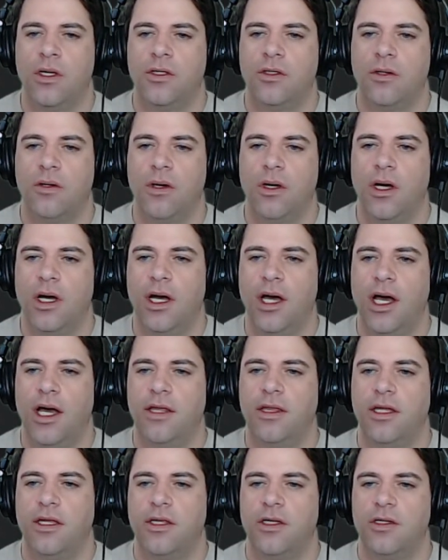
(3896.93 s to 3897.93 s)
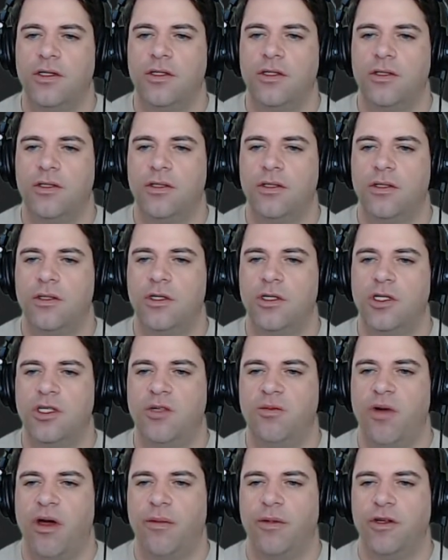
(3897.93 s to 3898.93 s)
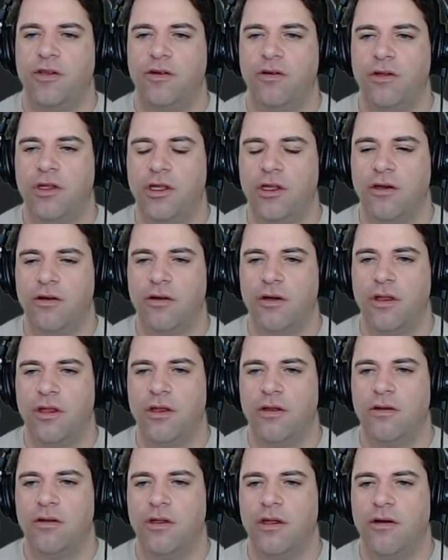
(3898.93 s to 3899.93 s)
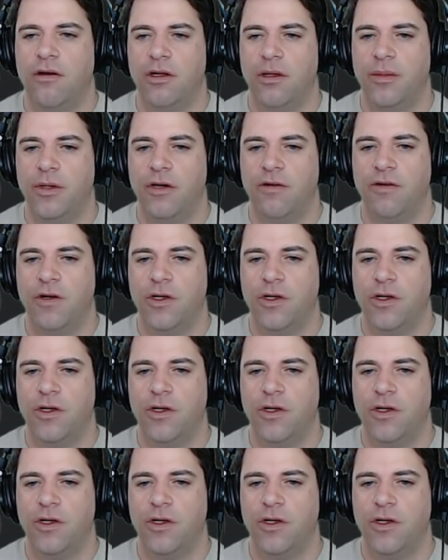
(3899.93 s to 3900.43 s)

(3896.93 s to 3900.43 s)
So I think this is probably true that there are limited